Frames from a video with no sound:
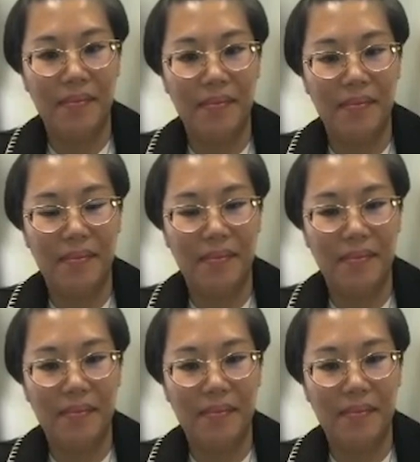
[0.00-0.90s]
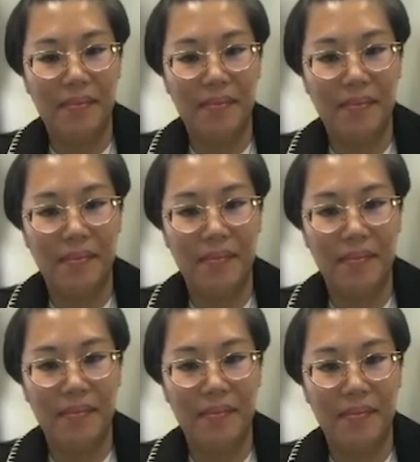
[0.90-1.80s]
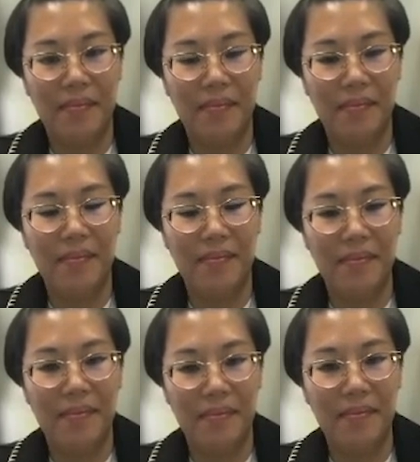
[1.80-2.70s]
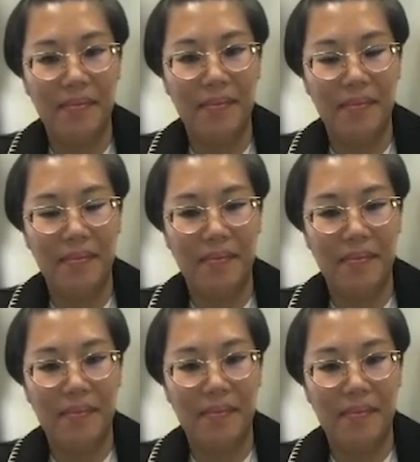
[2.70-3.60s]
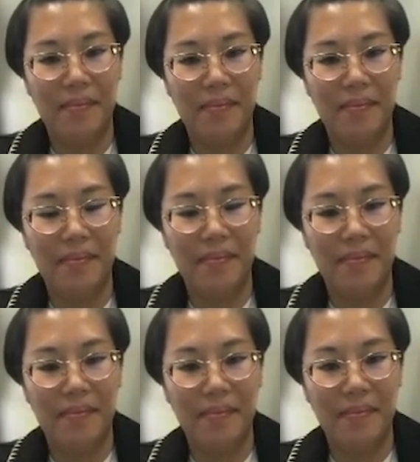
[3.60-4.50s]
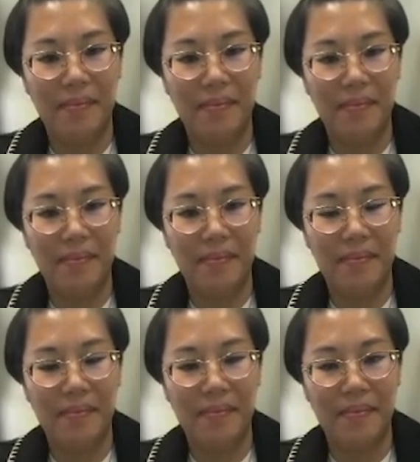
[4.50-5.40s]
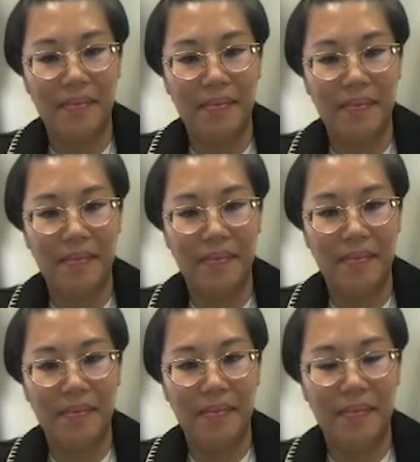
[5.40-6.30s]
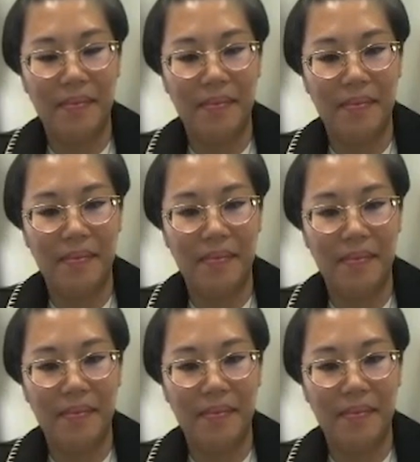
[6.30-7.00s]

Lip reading: [no speech]